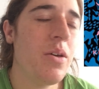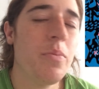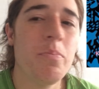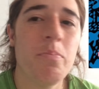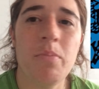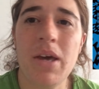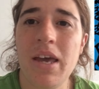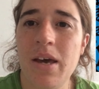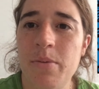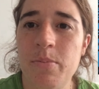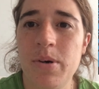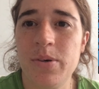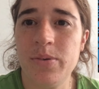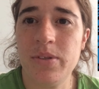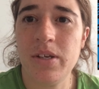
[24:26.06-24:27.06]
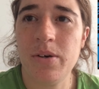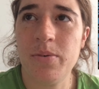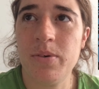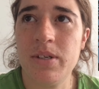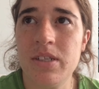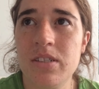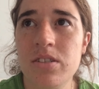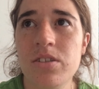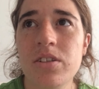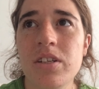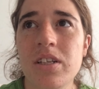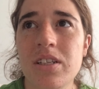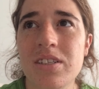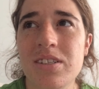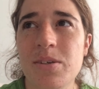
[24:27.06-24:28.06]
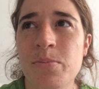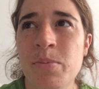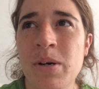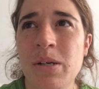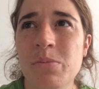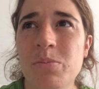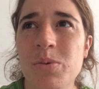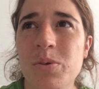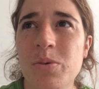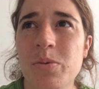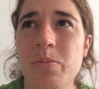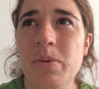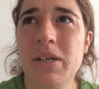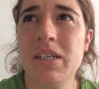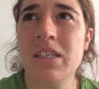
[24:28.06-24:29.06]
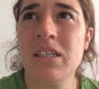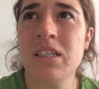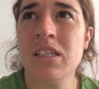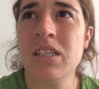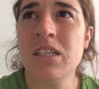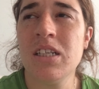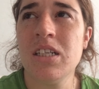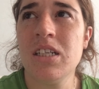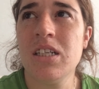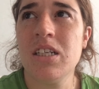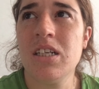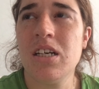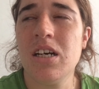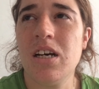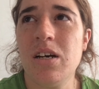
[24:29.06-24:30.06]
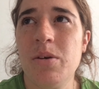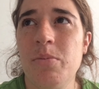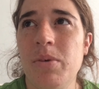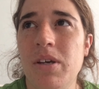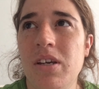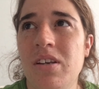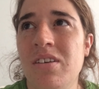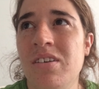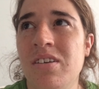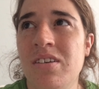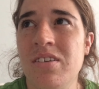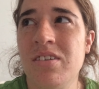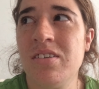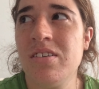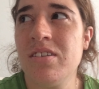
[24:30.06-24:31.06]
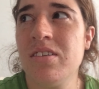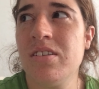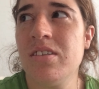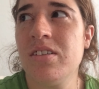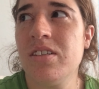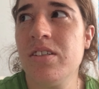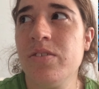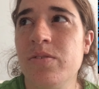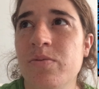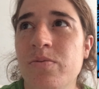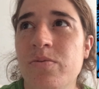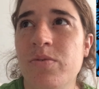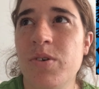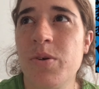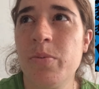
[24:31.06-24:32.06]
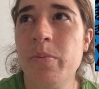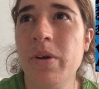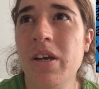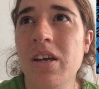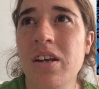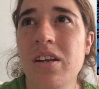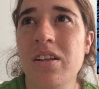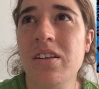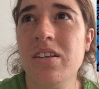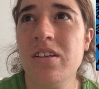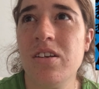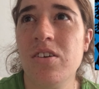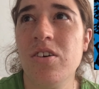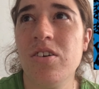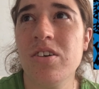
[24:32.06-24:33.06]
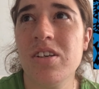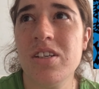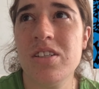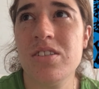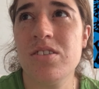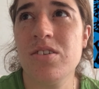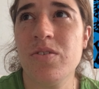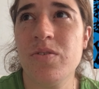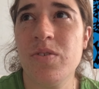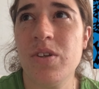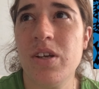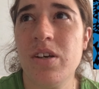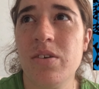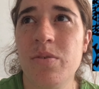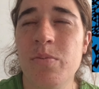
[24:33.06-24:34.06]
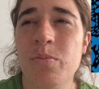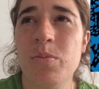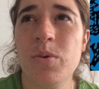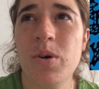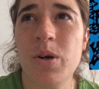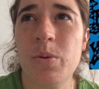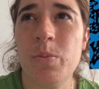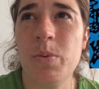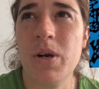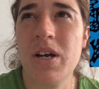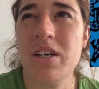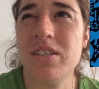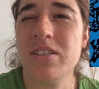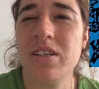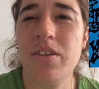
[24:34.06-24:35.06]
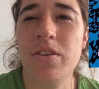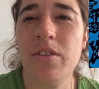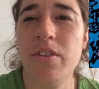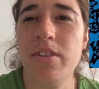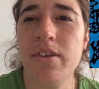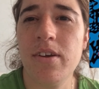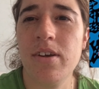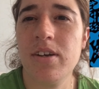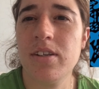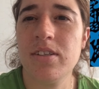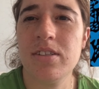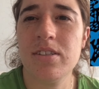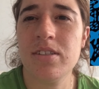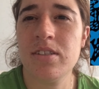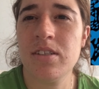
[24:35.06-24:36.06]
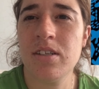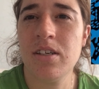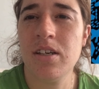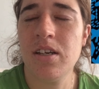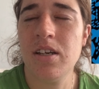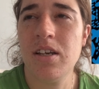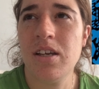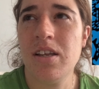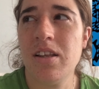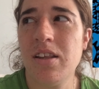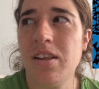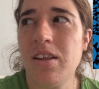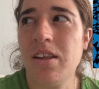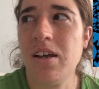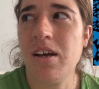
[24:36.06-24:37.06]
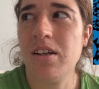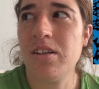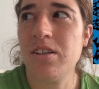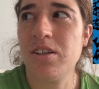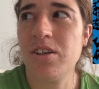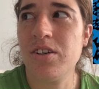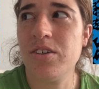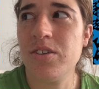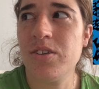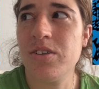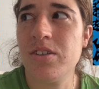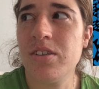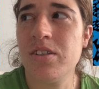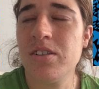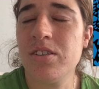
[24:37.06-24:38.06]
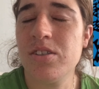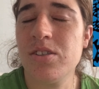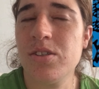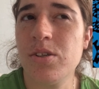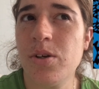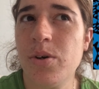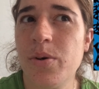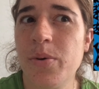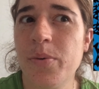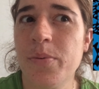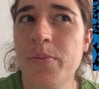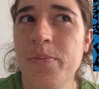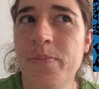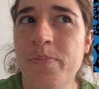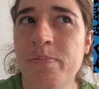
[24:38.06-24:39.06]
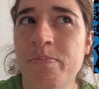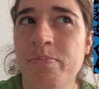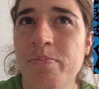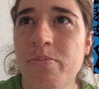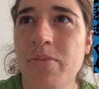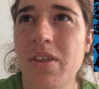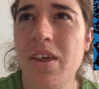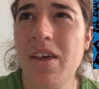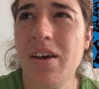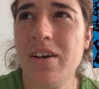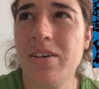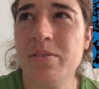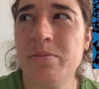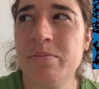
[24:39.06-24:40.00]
meh about that one. It's not that it's a bad book, but I mean, for being in the long list of the Booker Prize, I don't think it's that good. So yeah,